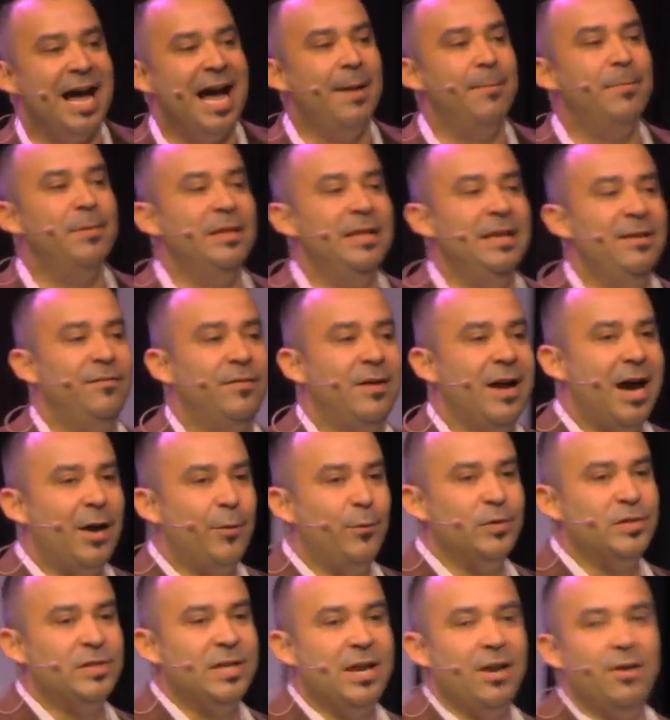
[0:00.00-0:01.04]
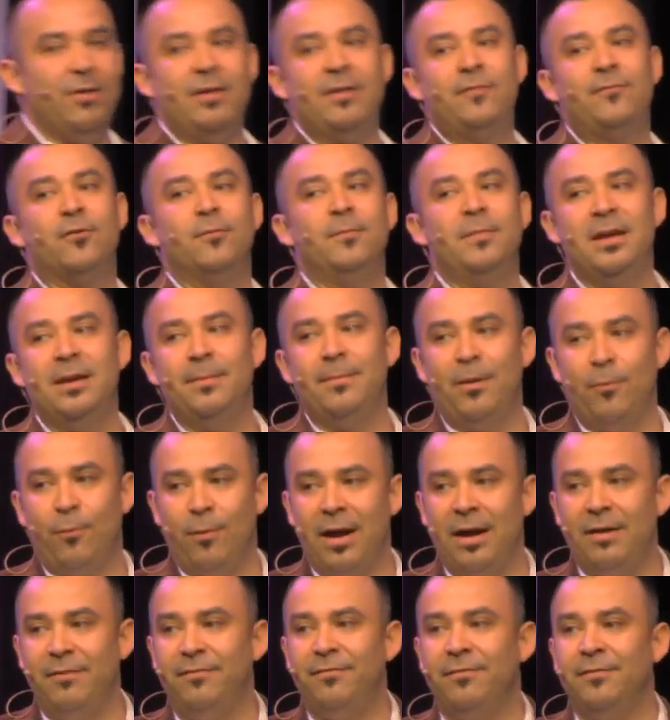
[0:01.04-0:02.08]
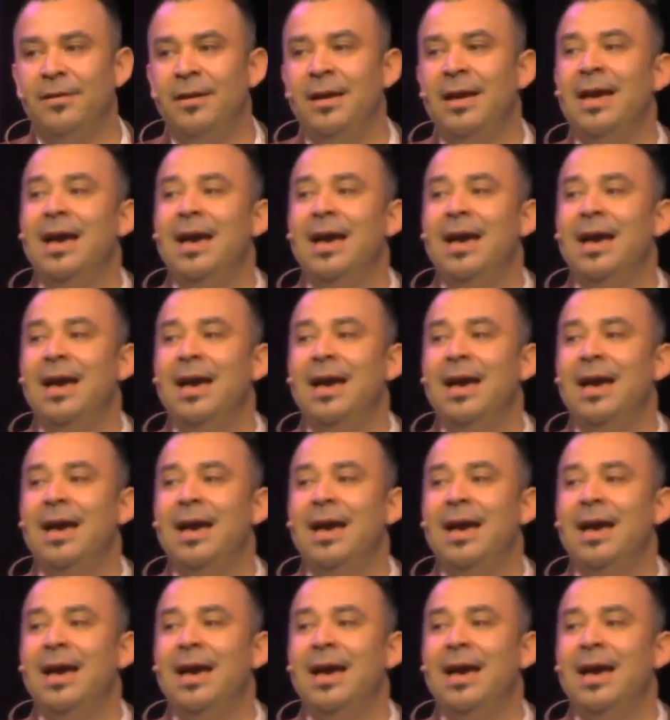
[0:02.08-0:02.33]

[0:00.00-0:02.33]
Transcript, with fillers: I believe God was caring for me and my wife